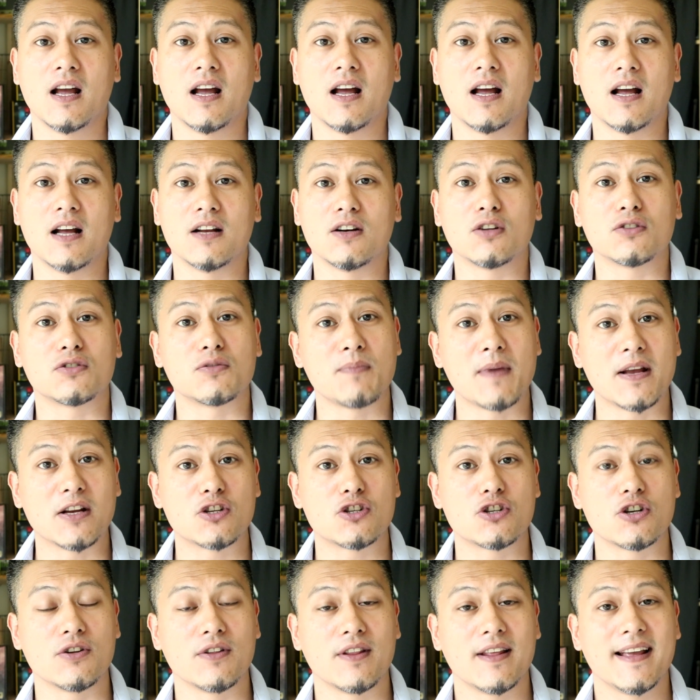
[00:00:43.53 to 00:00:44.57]
Uh, not to
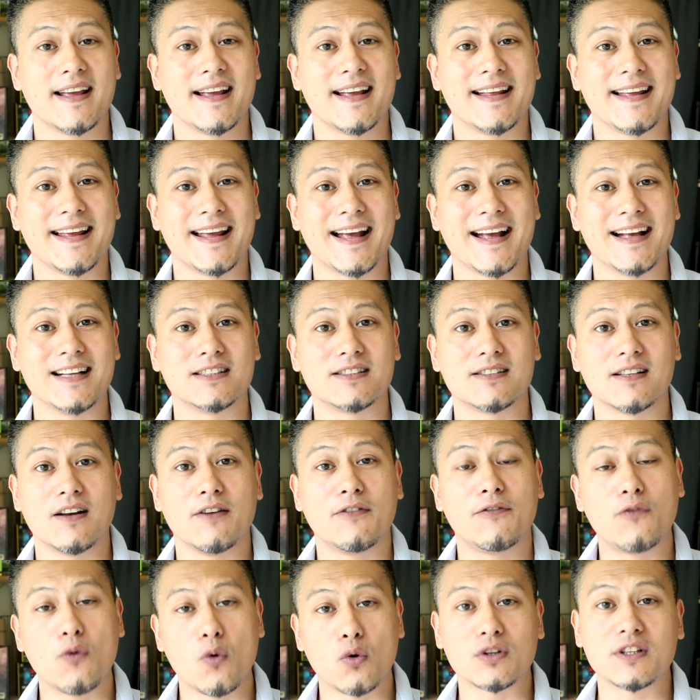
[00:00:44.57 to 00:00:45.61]
mention, it has
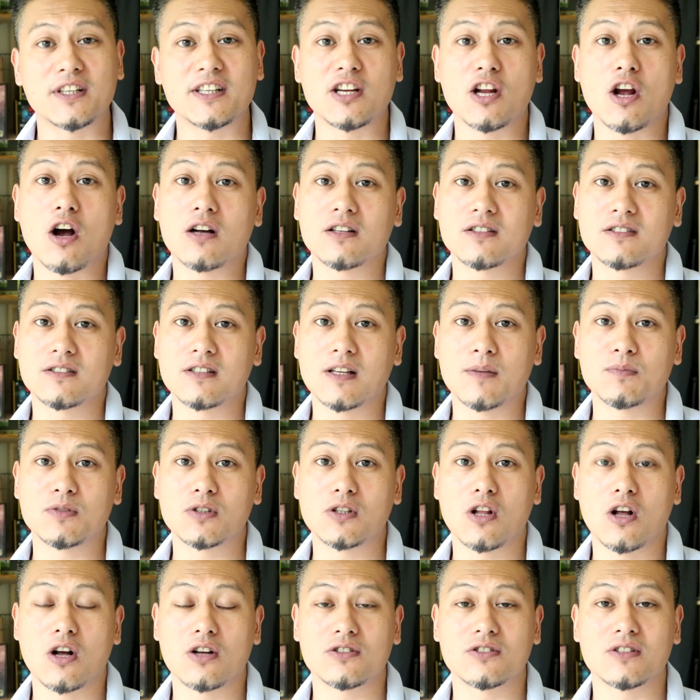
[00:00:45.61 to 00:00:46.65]
uh, four DDR DIMM
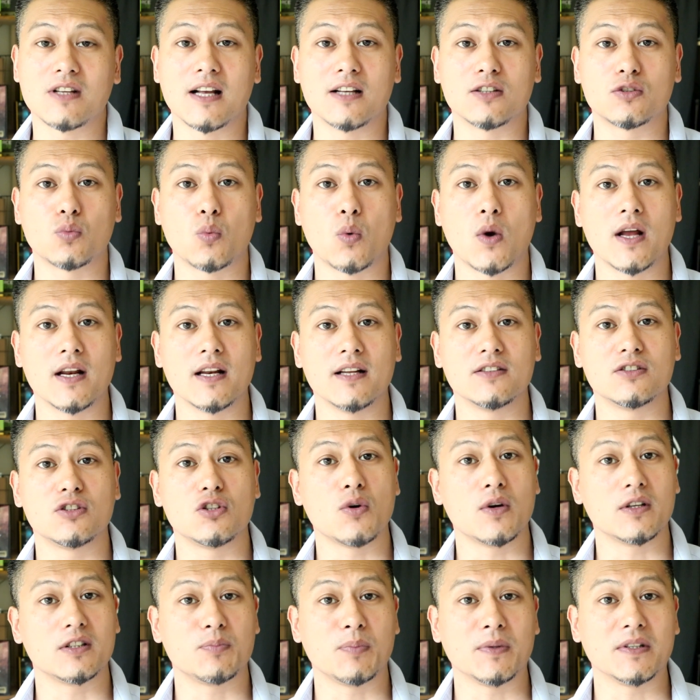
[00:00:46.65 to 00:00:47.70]
slots as well as
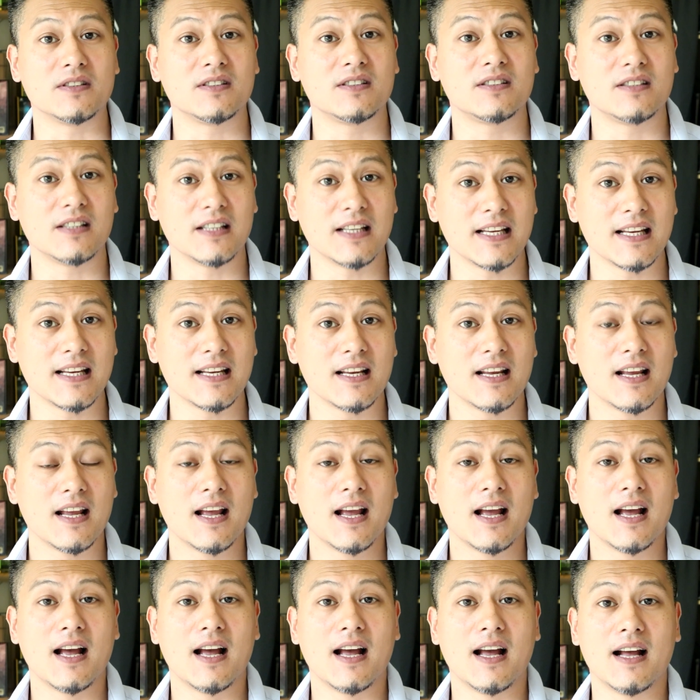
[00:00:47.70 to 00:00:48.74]
USB-C
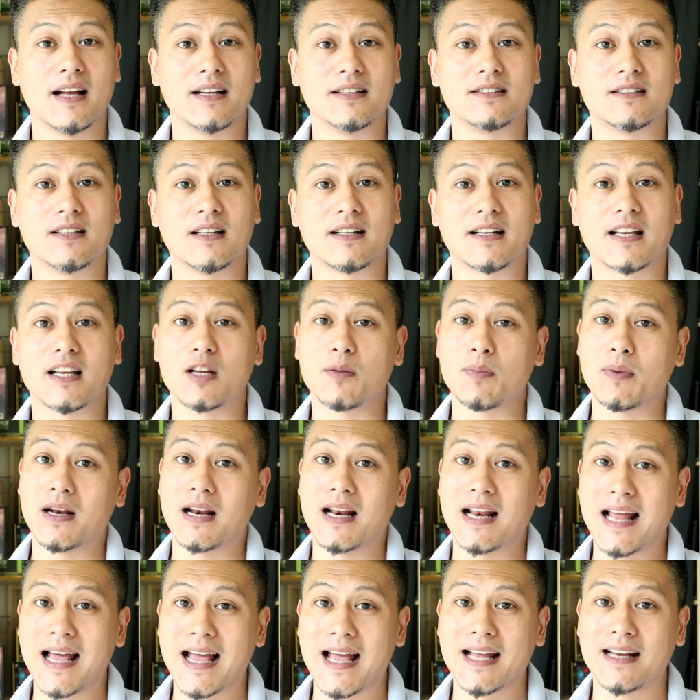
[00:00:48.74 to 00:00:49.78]
and uh, gigabit
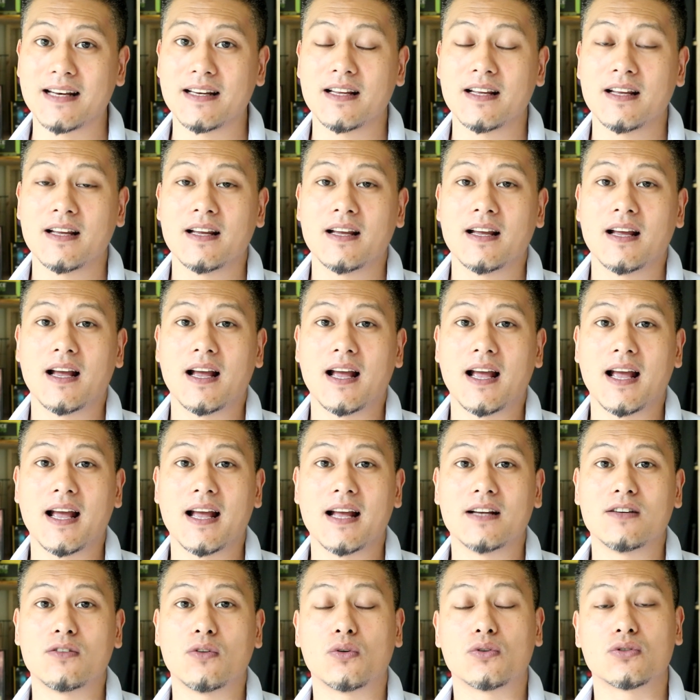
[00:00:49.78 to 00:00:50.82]
LAN and